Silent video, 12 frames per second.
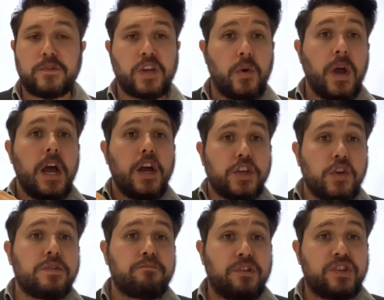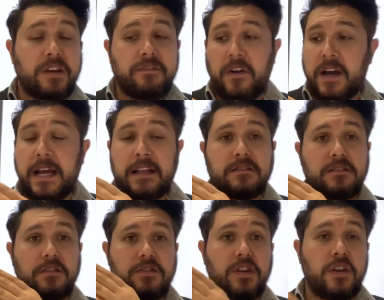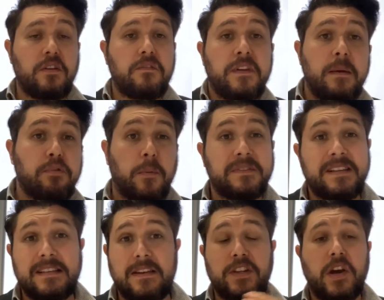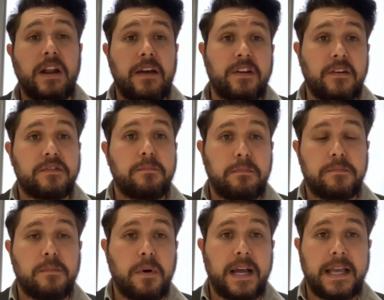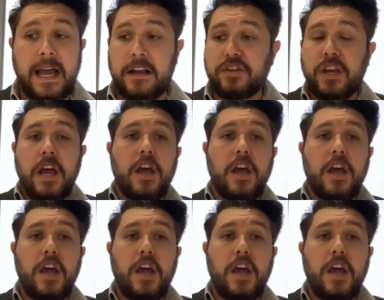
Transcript: So use bridging finance to flip properties if you don't have enough to buy cash.